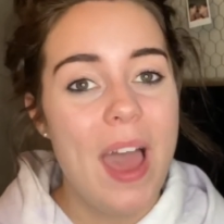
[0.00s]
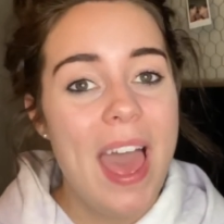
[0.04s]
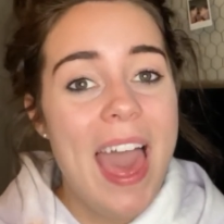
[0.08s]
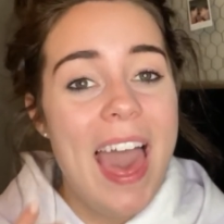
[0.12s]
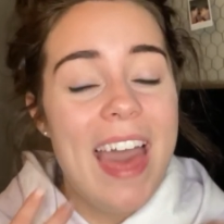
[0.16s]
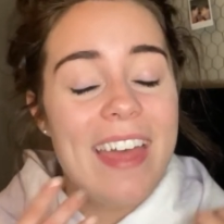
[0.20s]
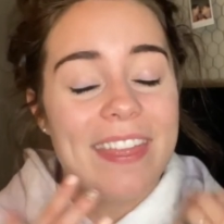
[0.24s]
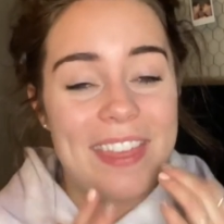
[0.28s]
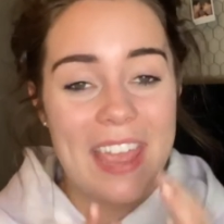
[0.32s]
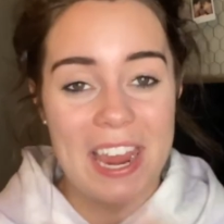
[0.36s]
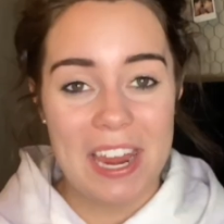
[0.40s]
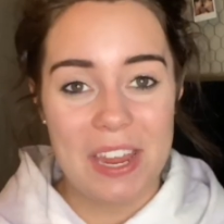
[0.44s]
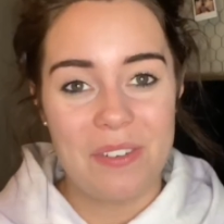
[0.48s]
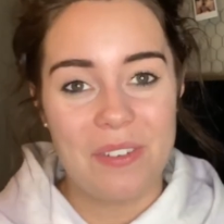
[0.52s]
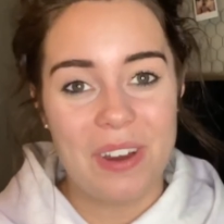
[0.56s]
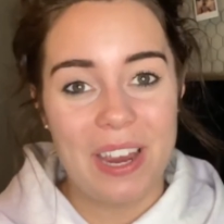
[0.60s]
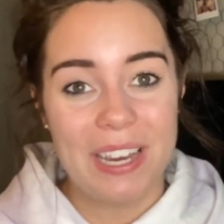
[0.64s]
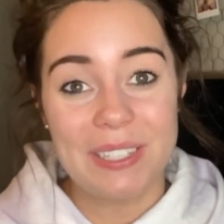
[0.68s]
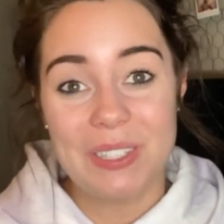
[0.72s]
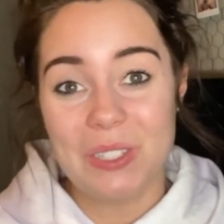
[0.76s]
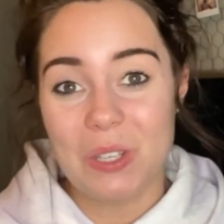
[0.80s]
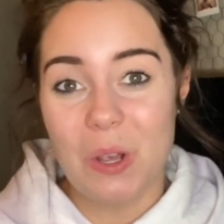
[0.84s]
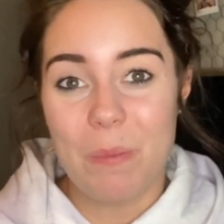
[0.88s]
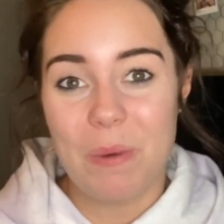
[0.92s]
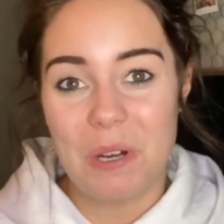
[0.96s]
Thank you guys
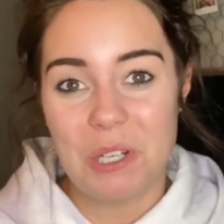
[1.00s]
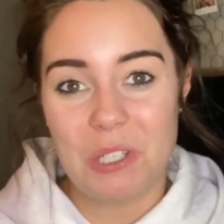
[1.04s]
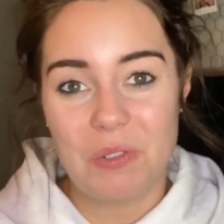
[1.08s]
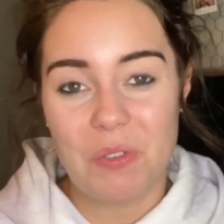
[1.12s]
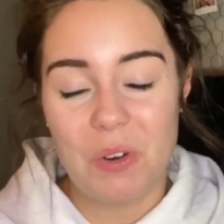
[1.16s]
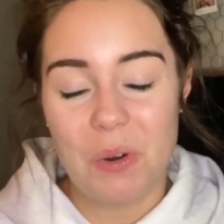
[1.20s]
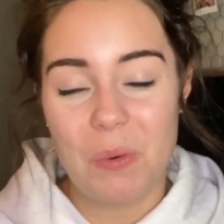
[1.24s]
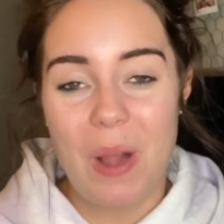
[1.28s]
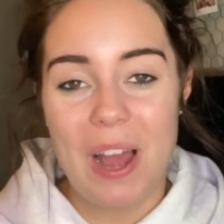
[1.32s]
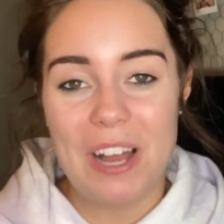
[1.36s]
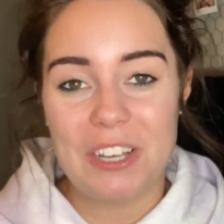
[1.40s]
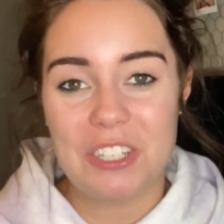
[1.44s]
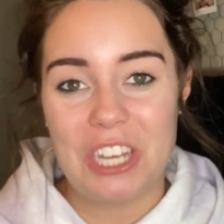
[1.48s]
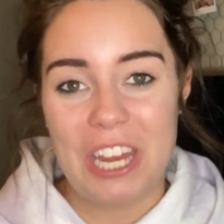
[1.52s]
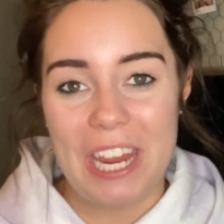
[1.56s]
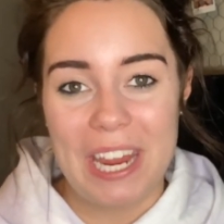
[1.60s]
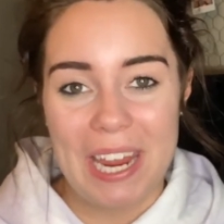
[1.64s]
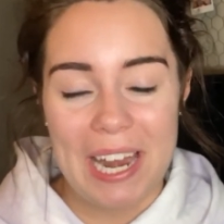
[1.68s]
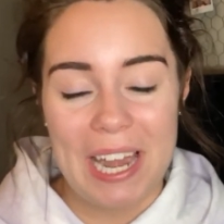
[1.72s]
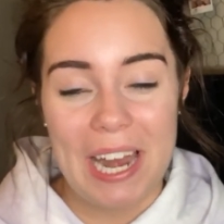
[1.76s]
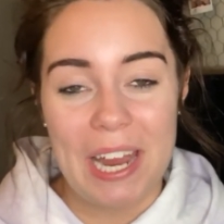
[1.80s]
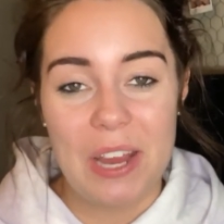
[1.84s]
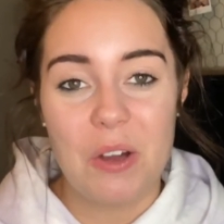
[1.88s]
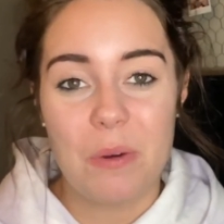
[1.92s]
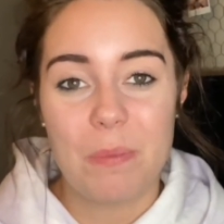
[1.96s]
so much for watching, and I
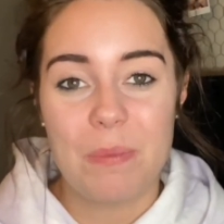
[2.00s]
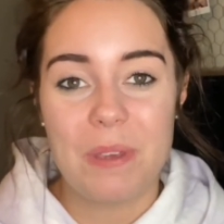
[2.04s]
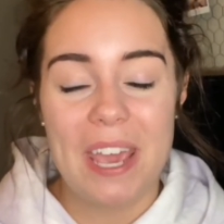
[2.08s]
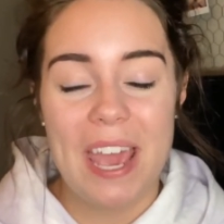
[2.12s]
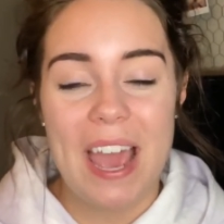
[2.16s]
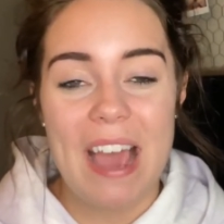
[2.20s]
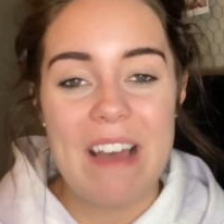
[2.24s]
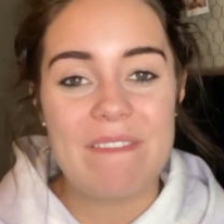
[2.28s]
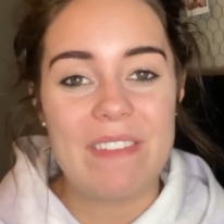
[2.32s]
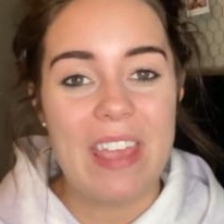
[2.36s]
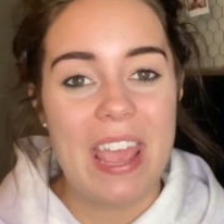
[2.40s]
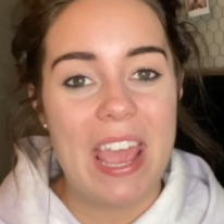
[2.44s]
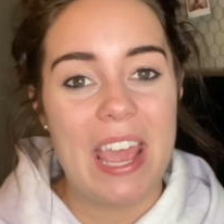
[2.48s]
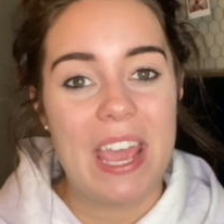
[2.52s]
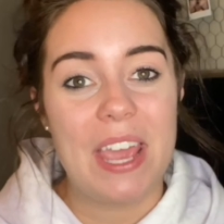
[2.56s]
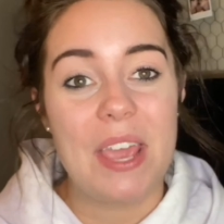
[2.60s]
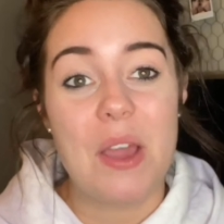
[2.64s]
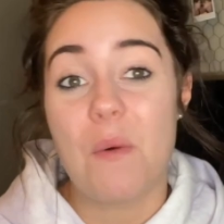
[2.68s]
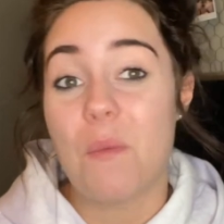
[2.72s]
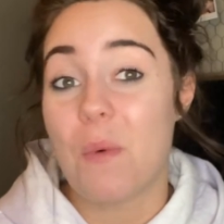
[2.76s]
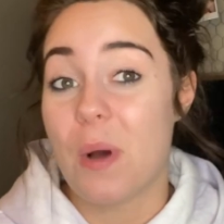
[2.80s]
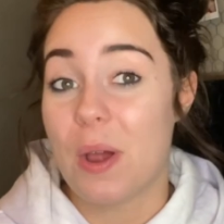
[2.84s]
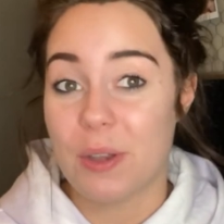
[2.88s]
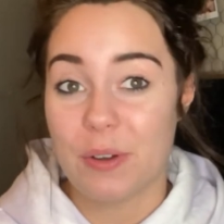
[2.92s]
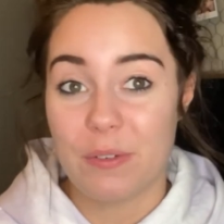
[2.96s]
hope you have a
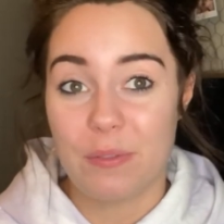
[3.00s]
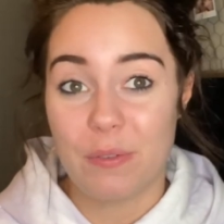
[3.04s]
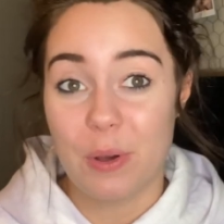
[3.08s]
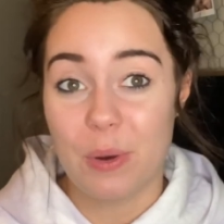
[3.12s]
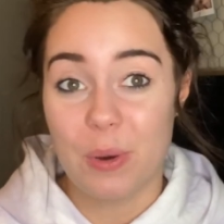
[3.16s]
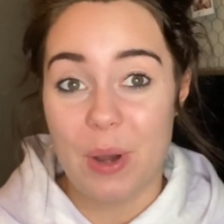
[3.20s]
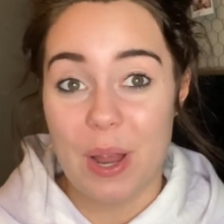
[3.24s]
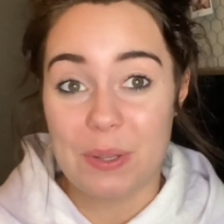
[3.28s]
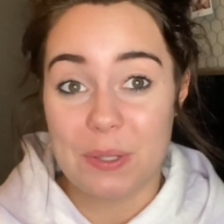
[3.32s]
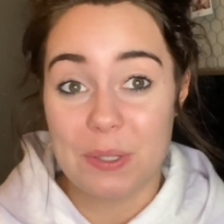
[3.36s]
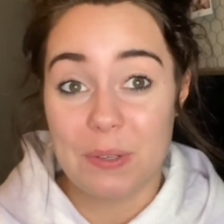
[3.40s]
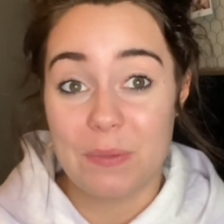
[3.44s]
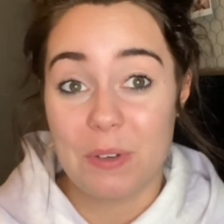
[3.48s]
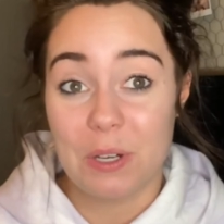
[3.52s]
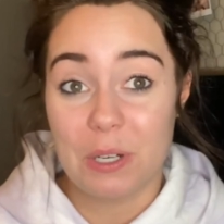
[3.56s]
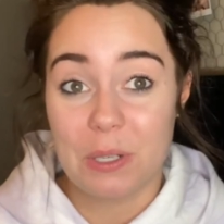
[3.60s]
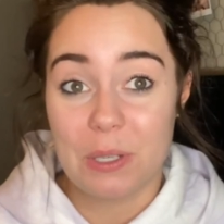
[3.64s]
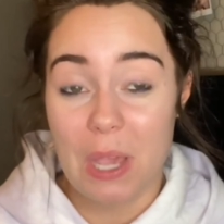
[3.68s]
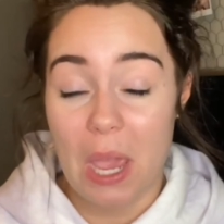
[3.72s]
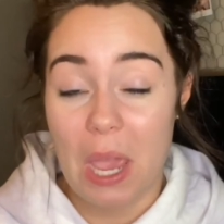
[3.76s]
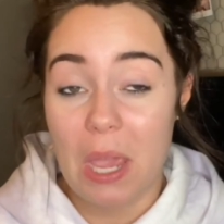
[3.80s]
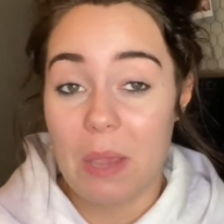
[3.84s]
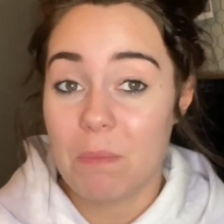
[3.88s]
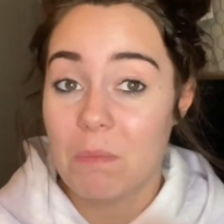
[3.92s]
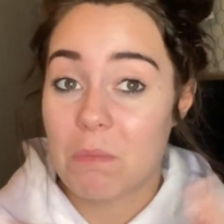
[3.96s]
wonderful rest of your
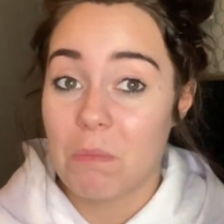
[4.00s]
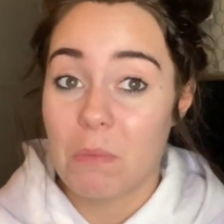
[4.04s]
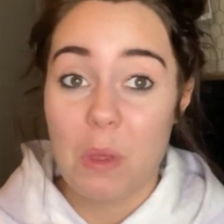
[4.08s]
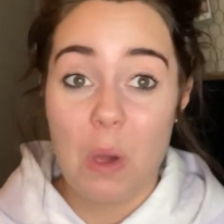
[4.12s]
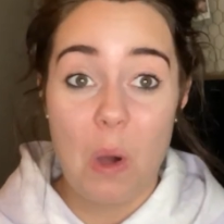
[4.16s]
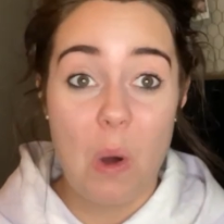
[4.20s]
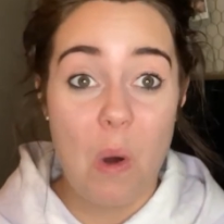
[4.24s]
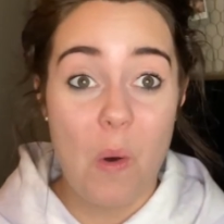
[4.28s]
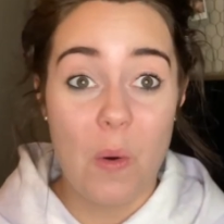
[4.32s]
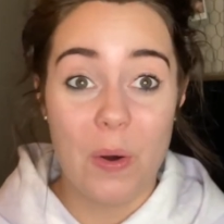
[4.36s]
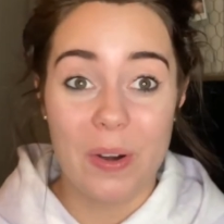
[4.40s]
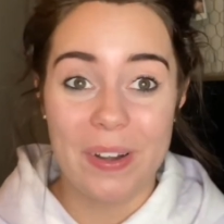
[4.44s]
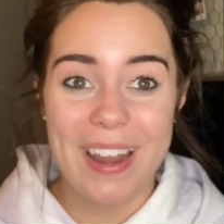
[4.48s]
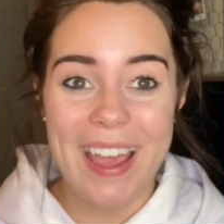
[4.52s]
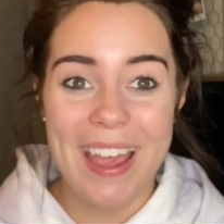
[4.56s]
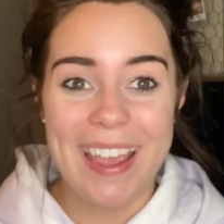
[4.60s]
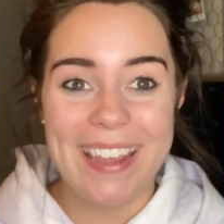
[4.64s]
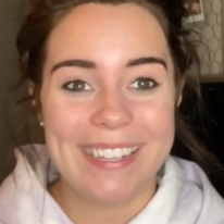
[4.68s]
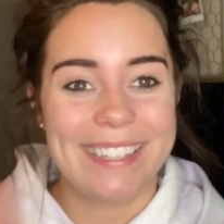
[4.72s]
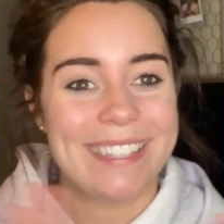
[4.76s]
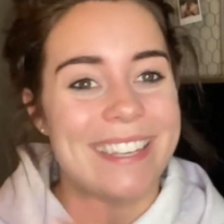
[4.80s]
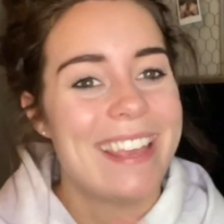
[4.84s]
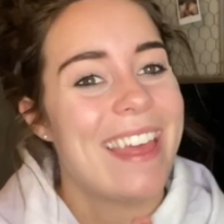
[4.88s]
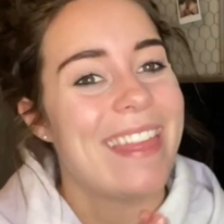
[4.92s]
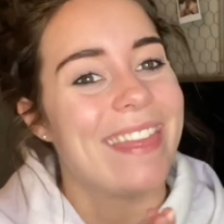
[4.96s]
day or night.
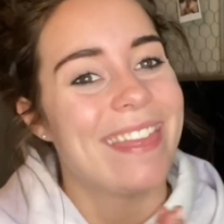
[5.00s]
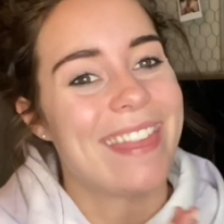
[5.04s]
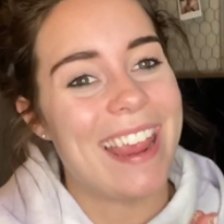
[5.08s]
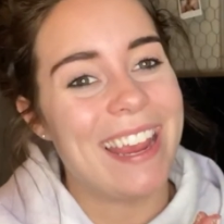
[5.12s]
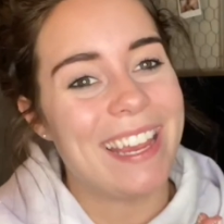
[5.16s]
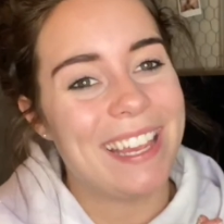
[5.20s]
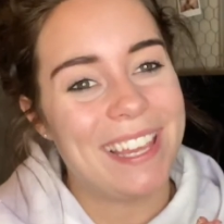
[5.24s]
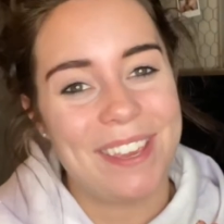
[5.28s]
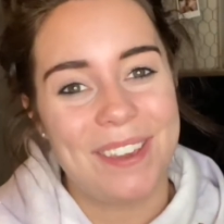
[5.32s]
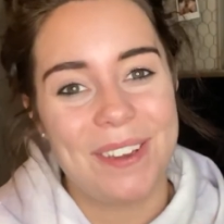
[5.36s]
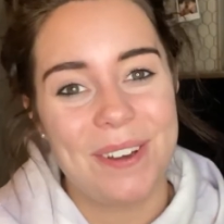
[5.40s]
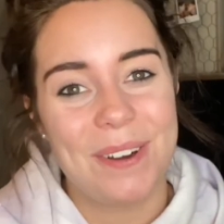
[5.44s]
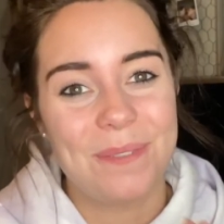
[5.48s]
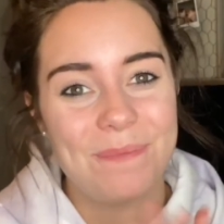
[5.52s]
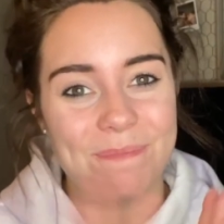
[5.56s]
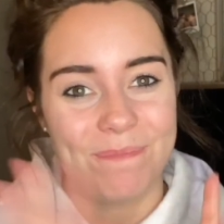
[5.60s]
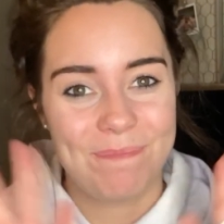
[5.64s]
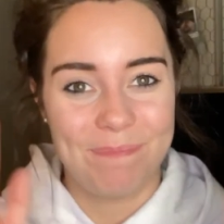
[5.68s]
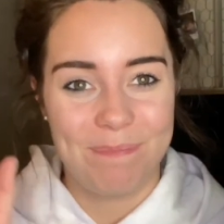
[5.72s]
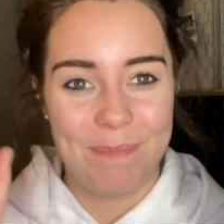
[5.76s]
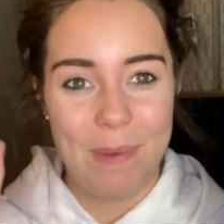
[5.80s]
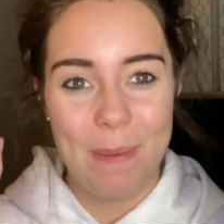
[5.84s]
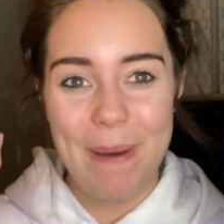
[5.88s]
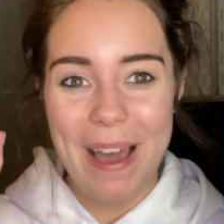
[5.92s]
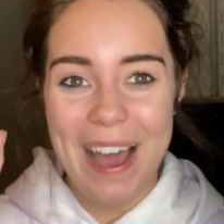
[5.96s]
Thank you.
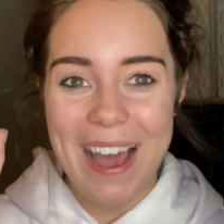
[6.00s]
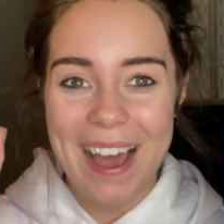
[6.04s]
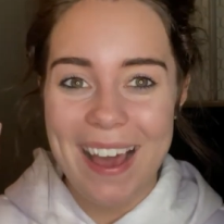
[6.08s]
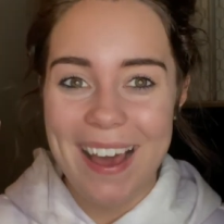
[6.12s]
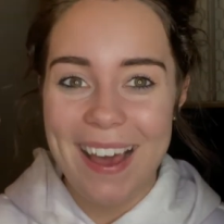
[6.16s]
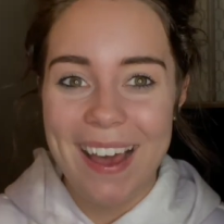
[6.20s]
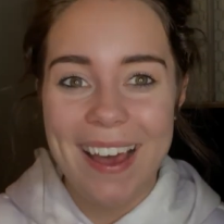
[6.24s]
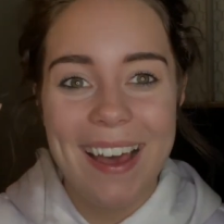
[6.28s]
Bye-bye.